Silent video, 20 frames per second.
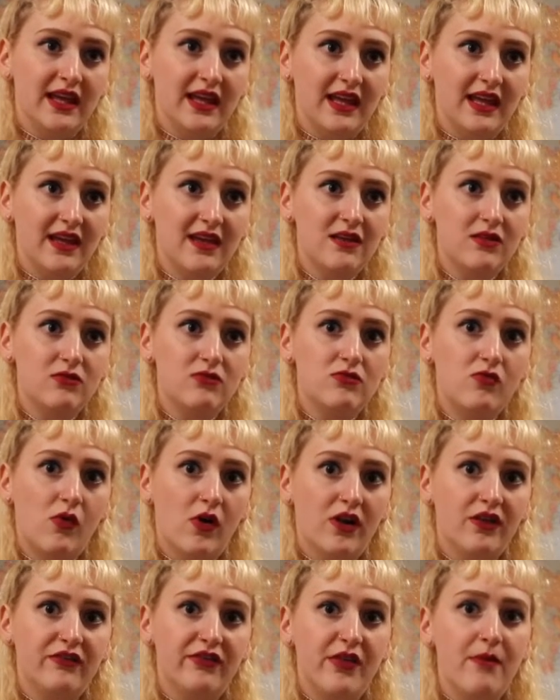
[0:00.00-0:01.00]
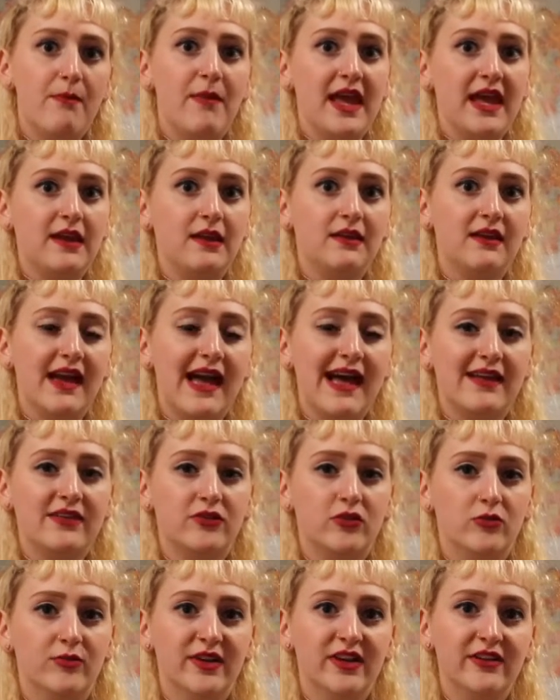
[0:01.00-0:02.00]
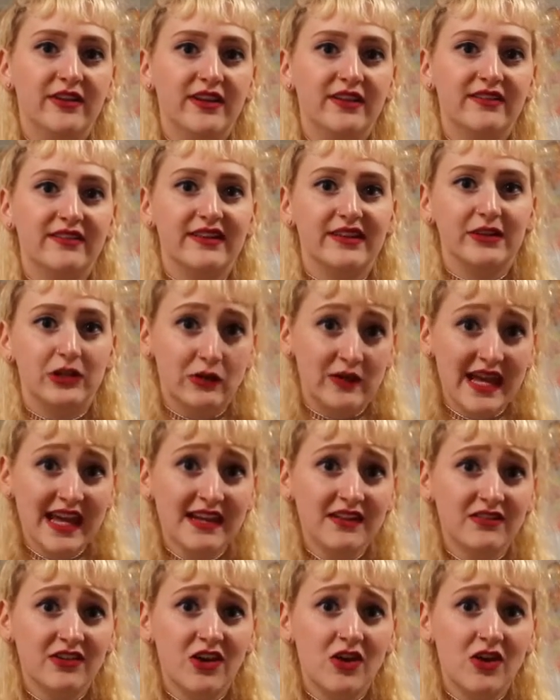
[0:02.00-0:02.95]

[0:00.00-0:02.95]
in one of the main castle buildings that you can't